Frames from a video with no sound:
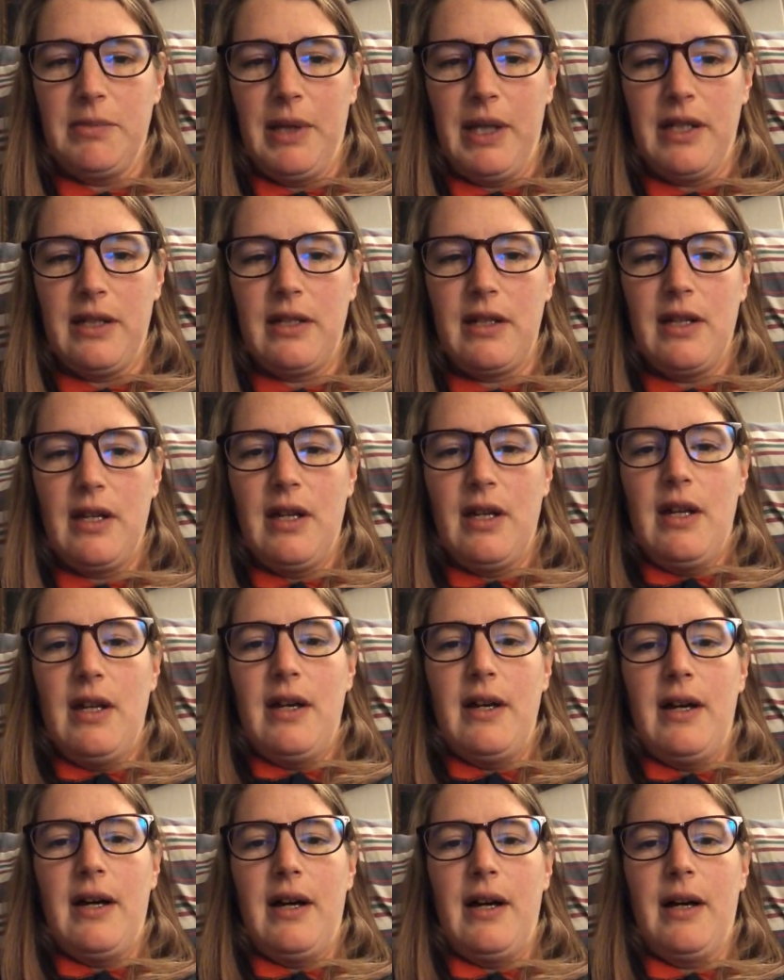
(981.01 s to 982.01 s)
But
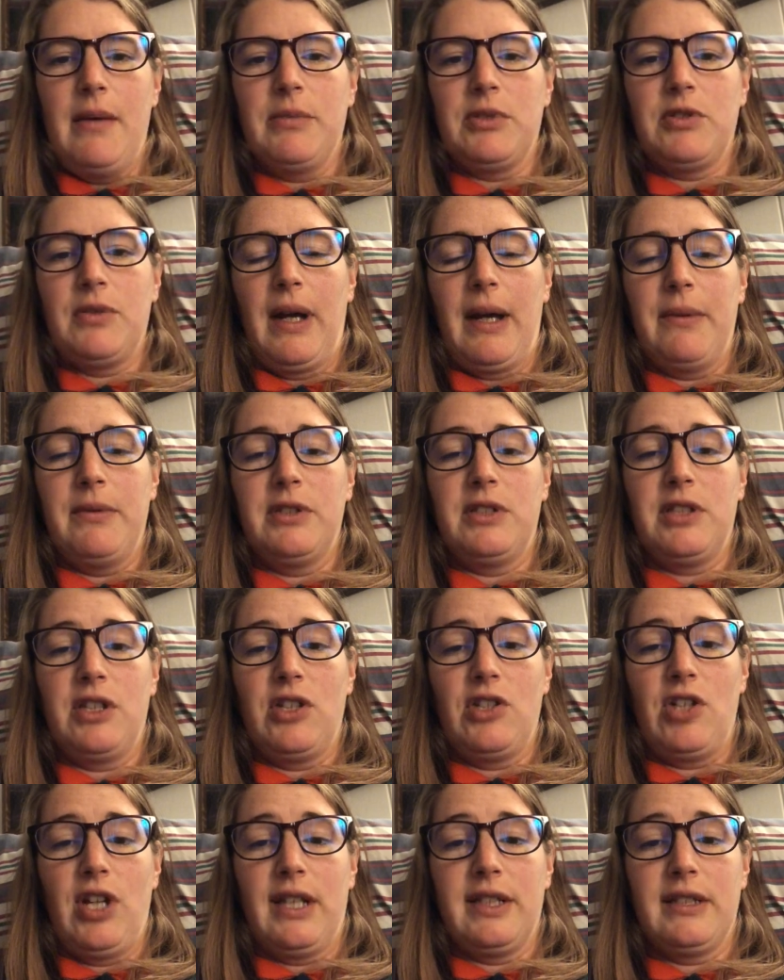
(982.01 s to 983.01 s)
so I would
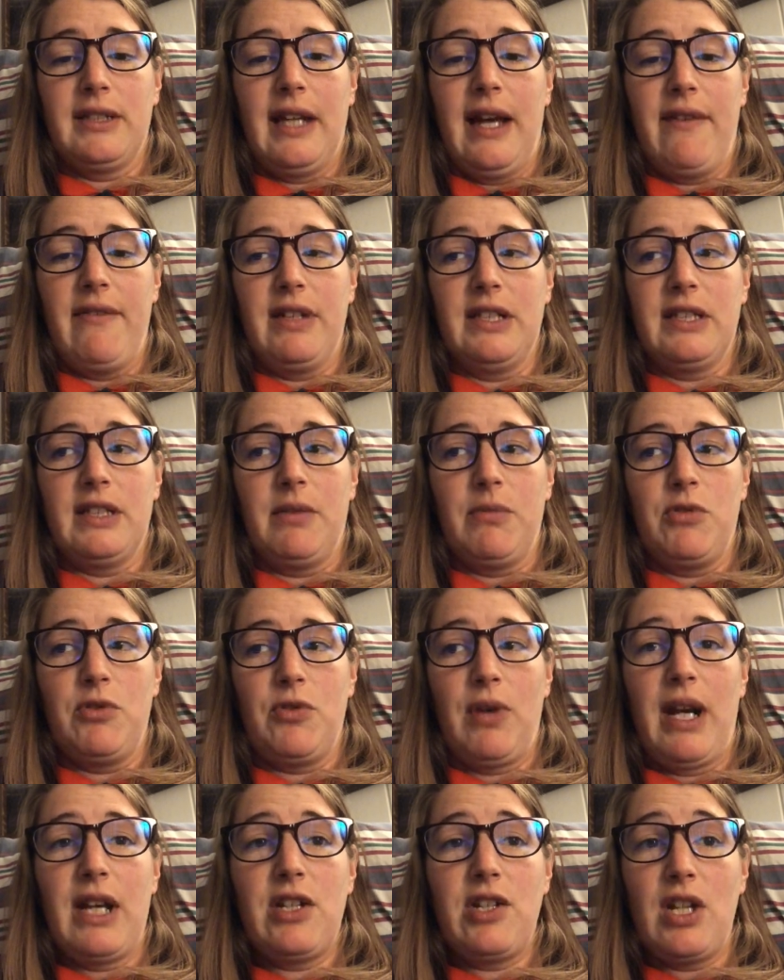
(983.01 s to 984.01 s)
suggest having some
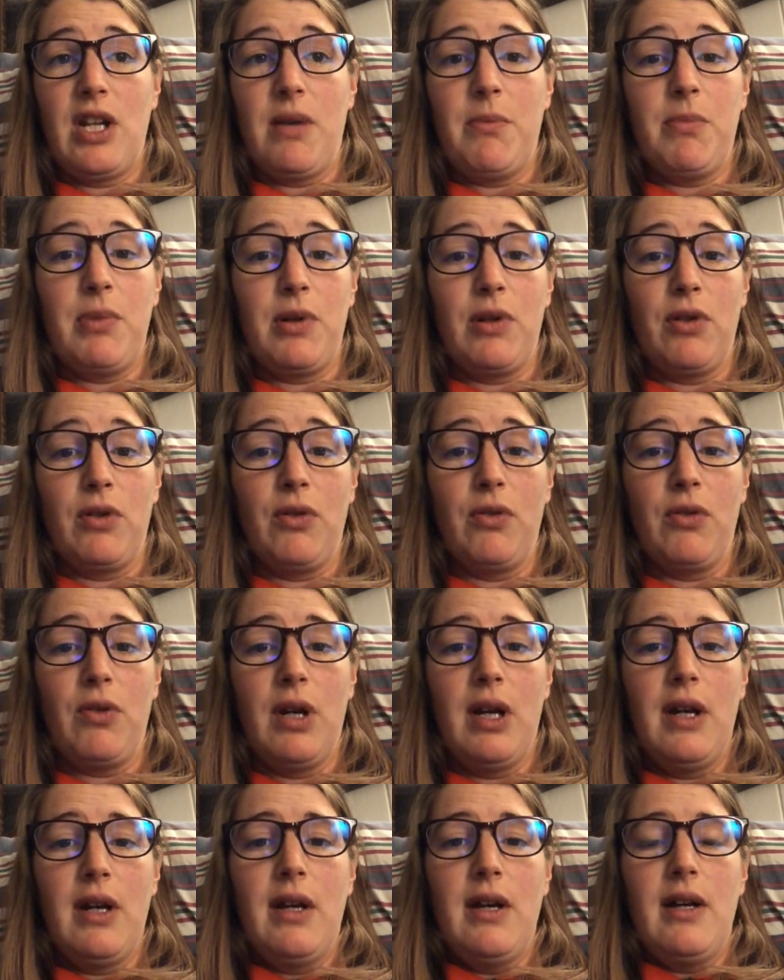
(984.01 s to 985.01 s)
dry
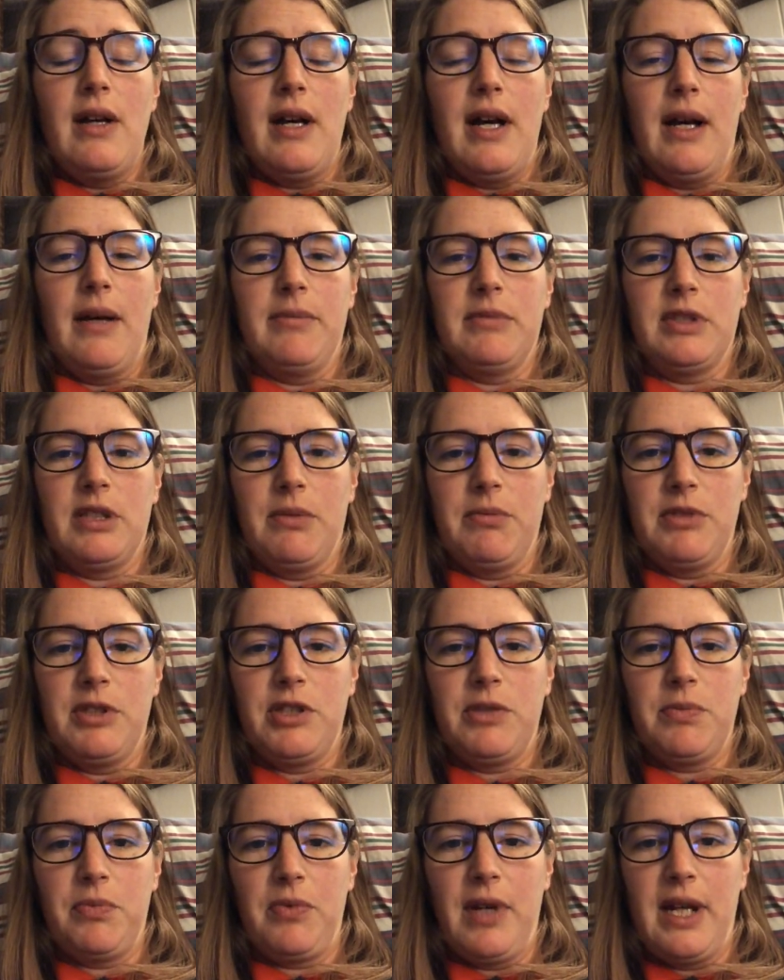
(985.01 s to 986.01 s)
shampoo, some
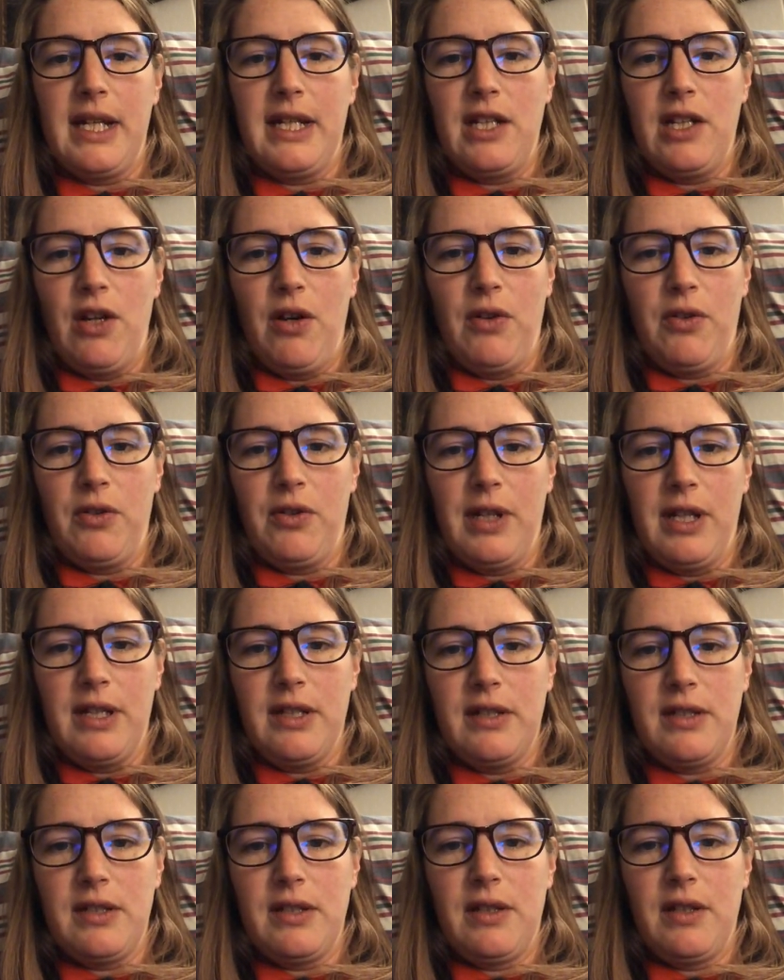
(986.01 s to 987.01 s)
spray
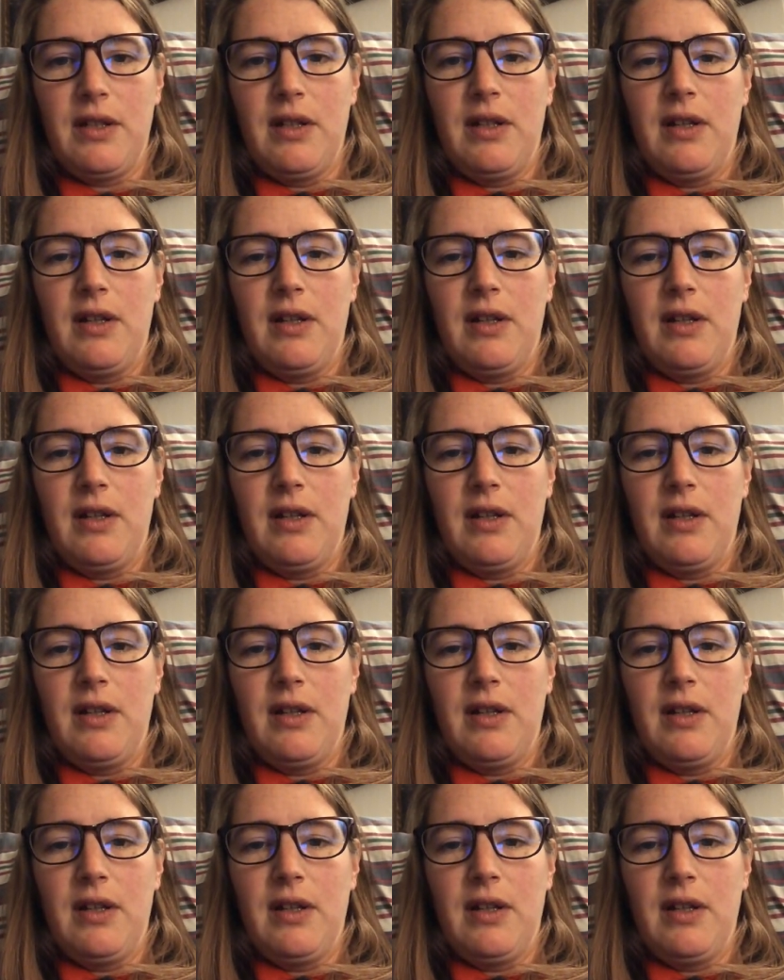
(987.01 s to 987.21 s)
deodorant,